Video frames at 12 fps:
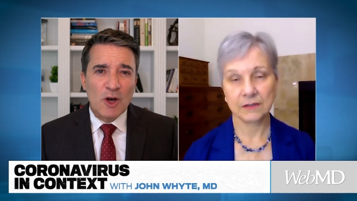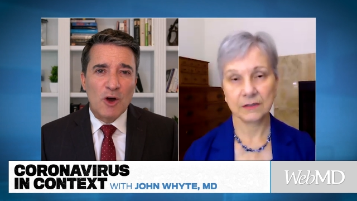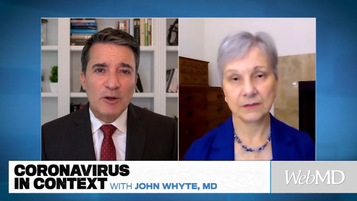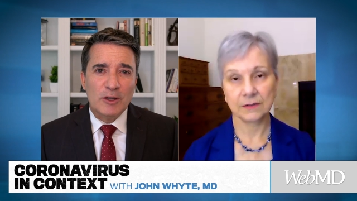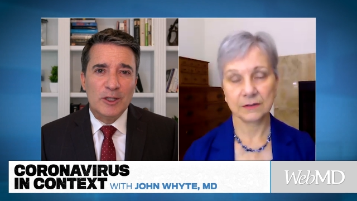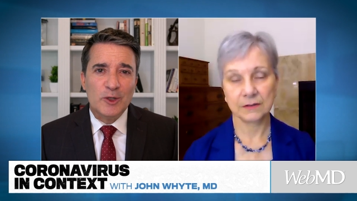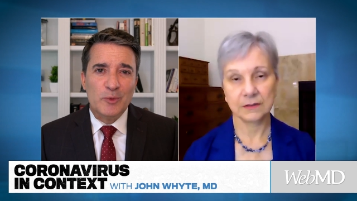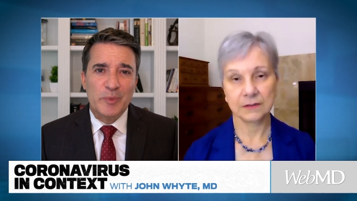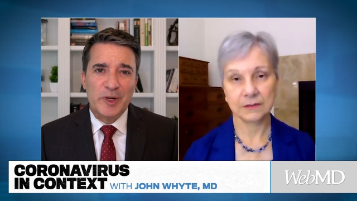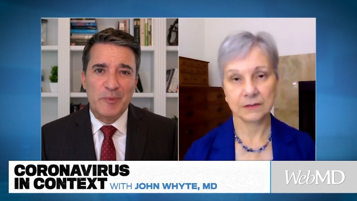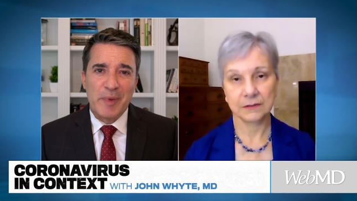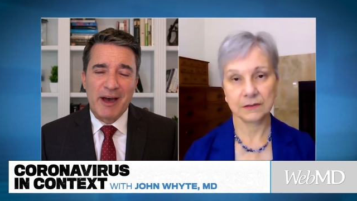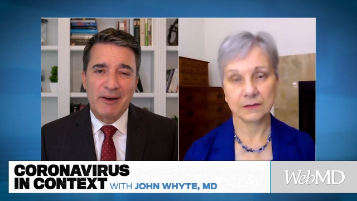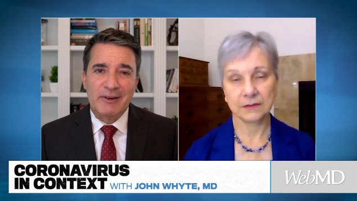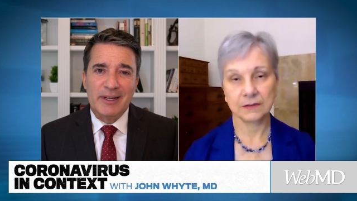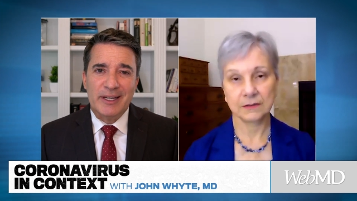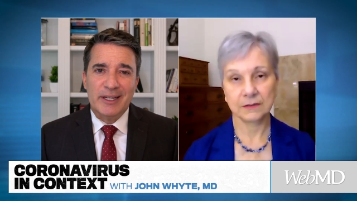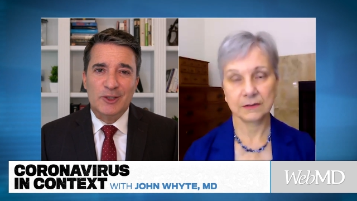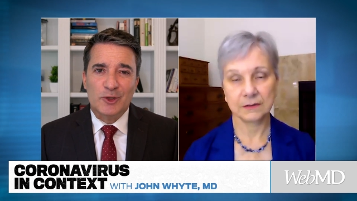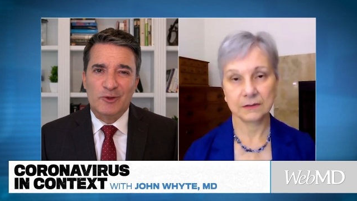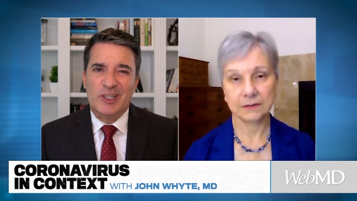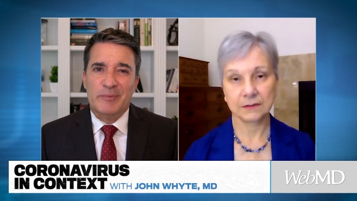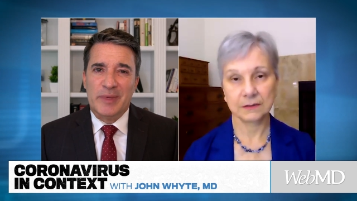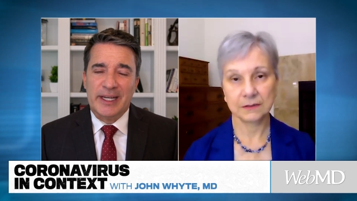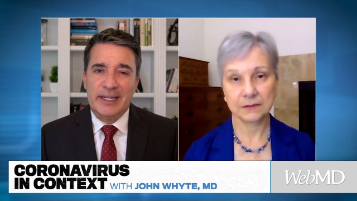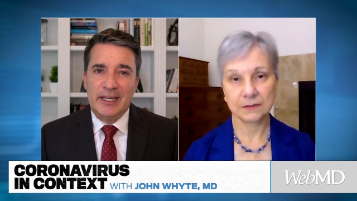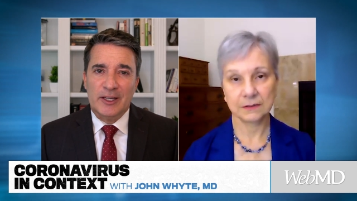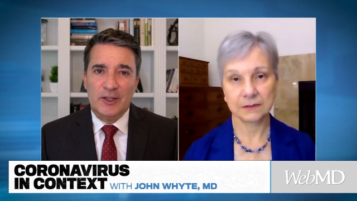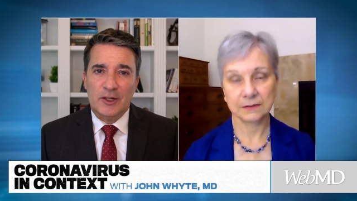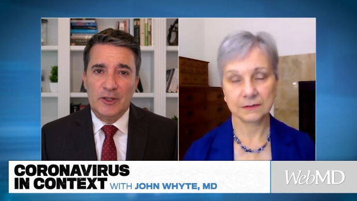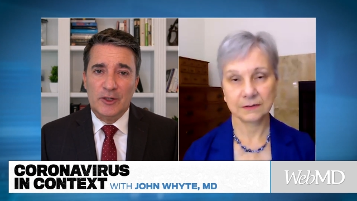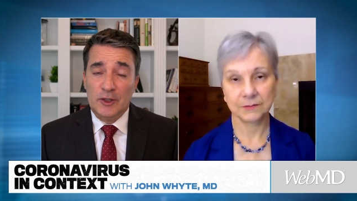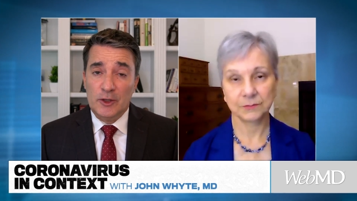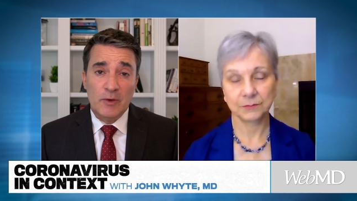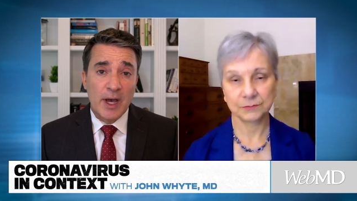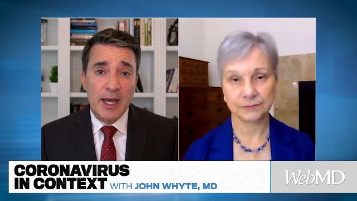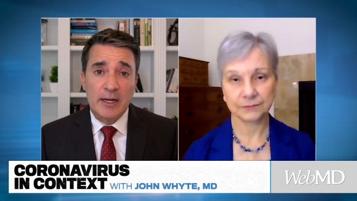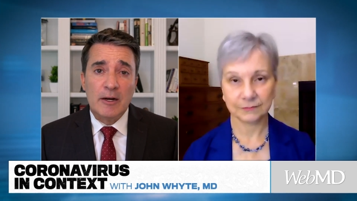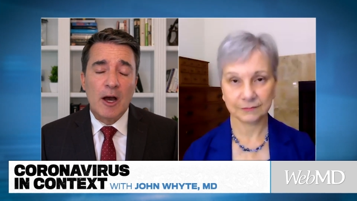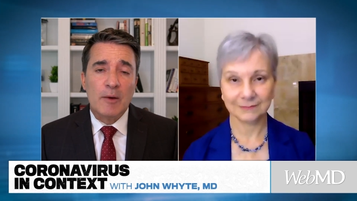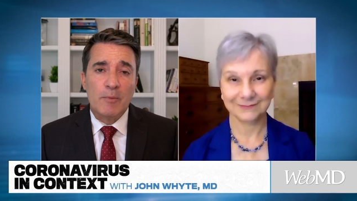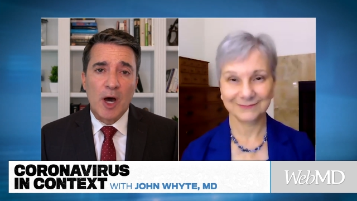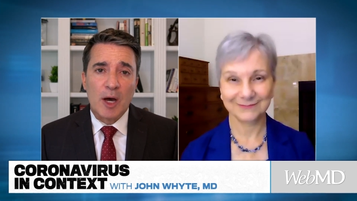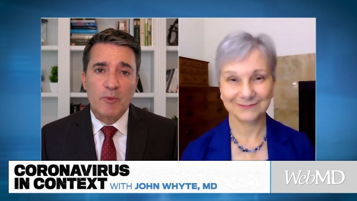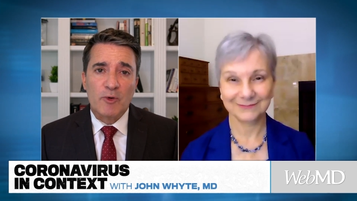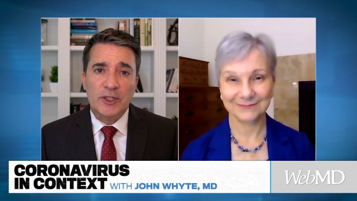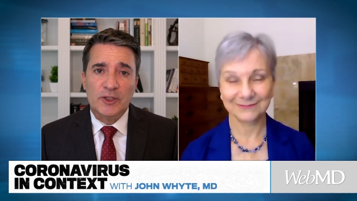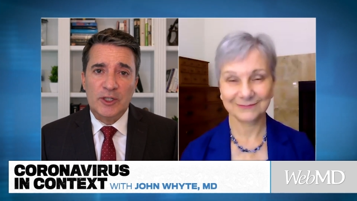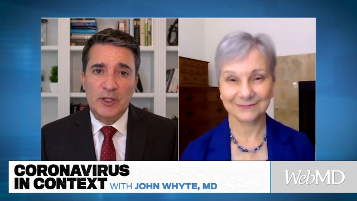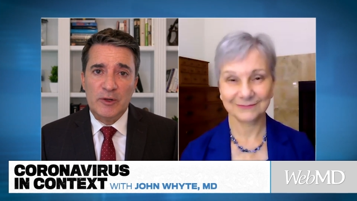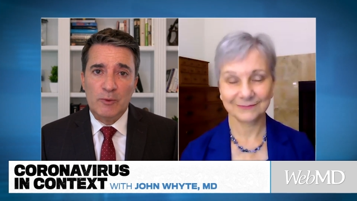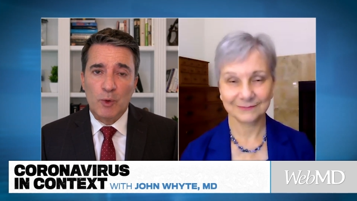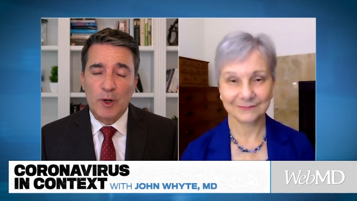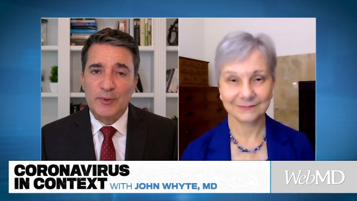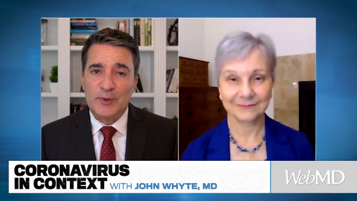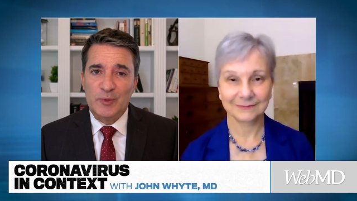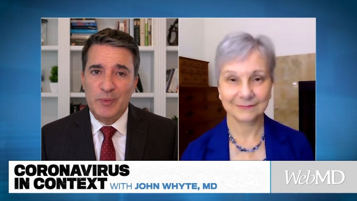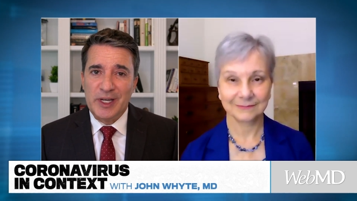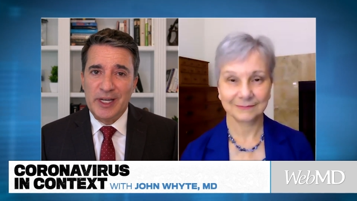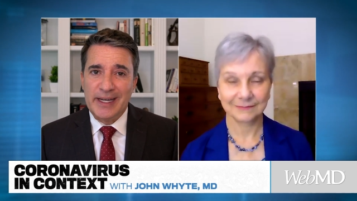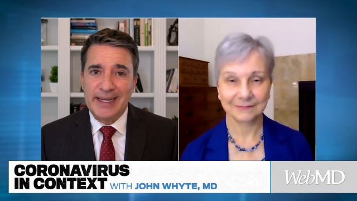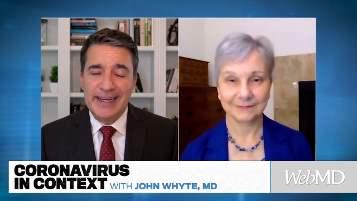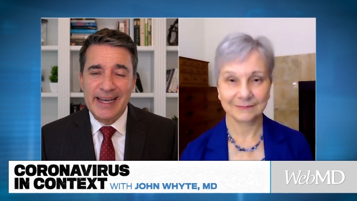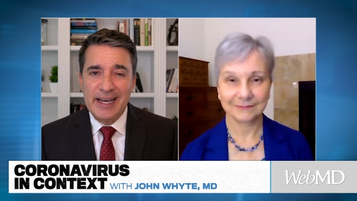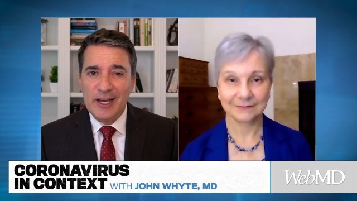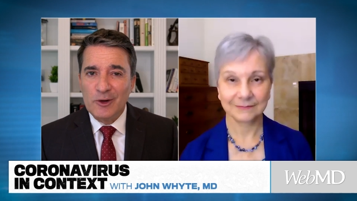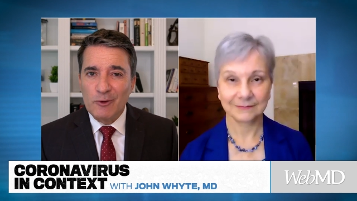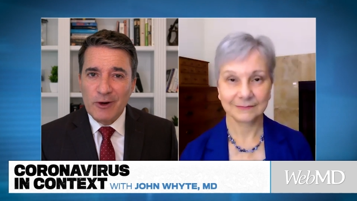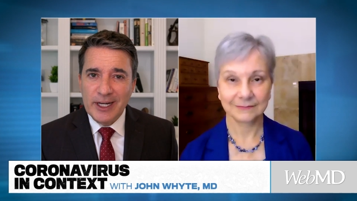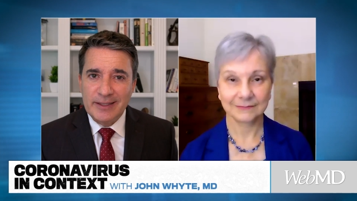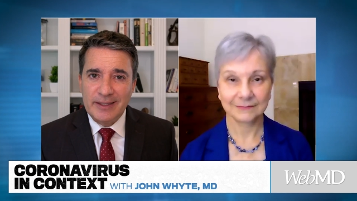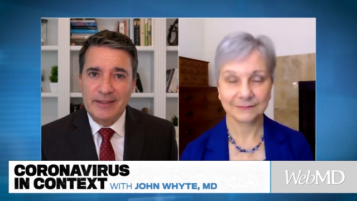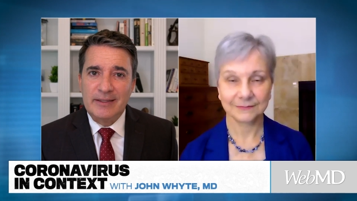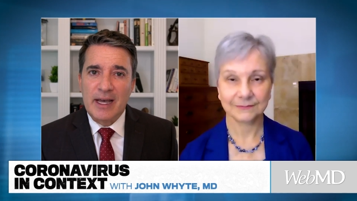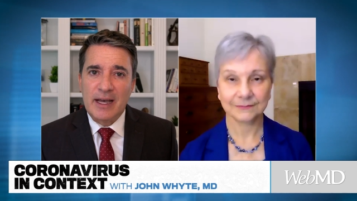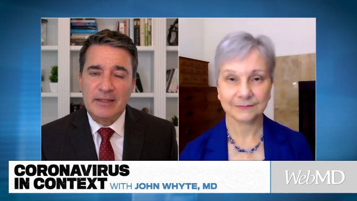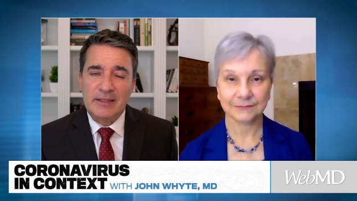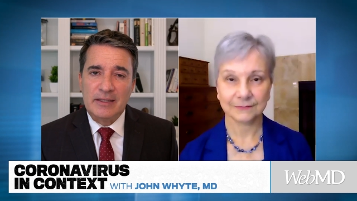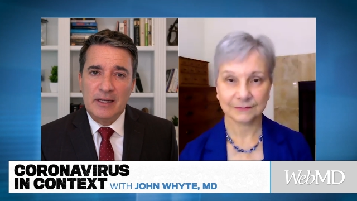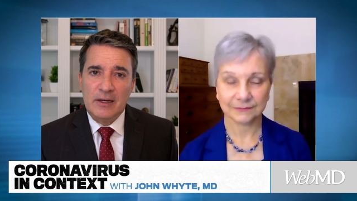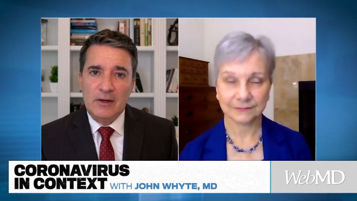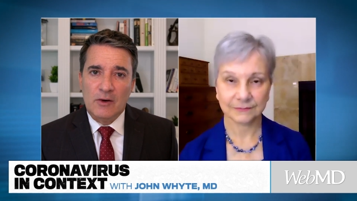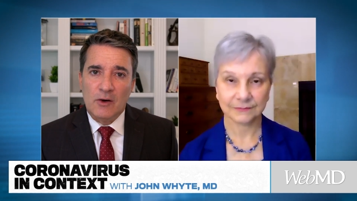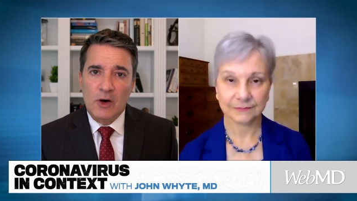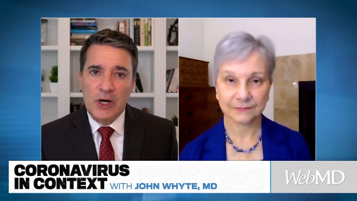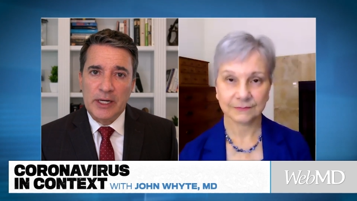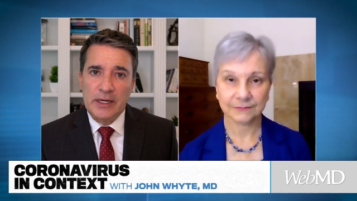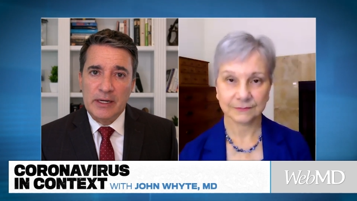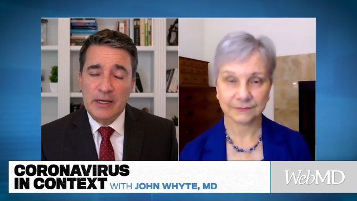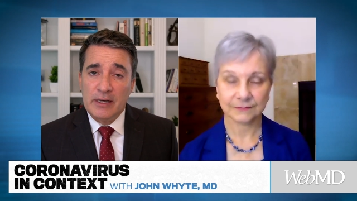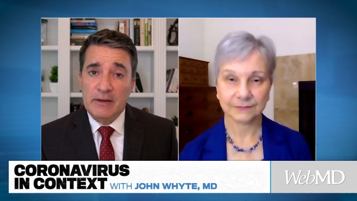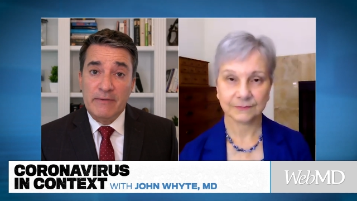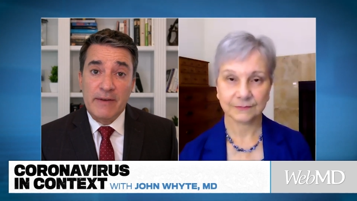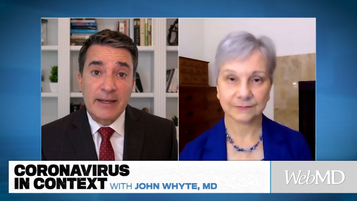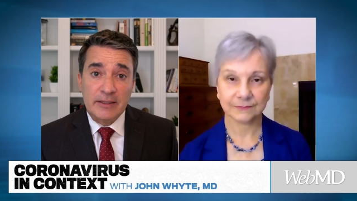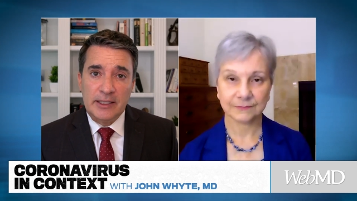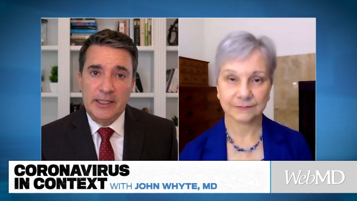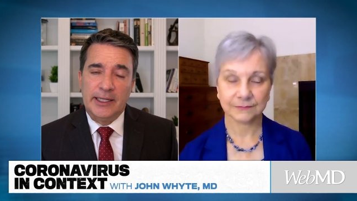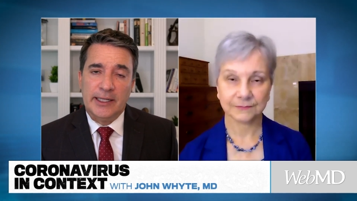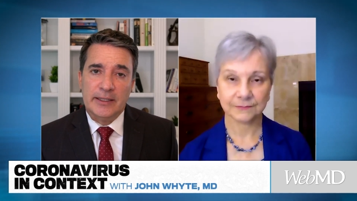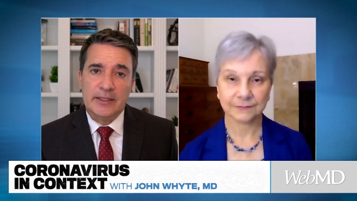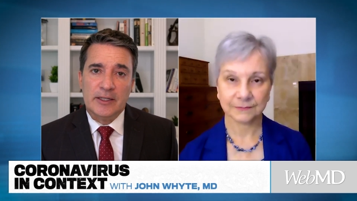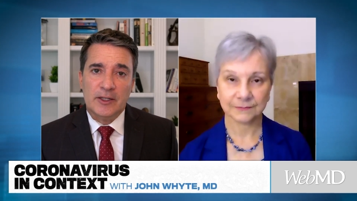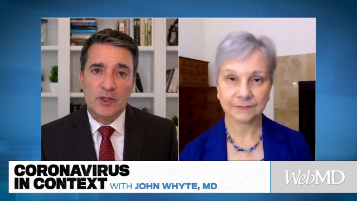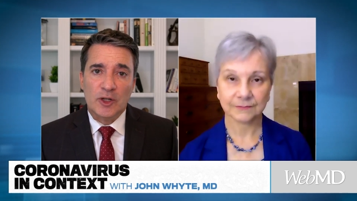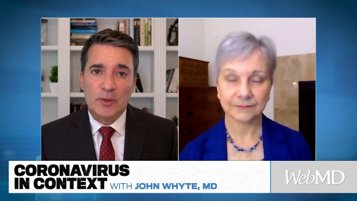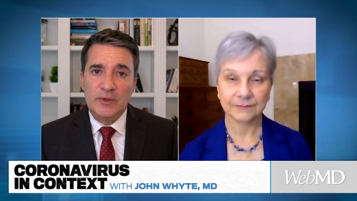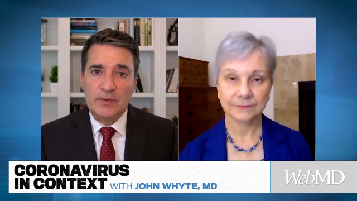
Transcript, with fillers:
Speaker 1: to talk a little bit about treatment. You headed up Operation Warp Speed, great success on vaccines. In terms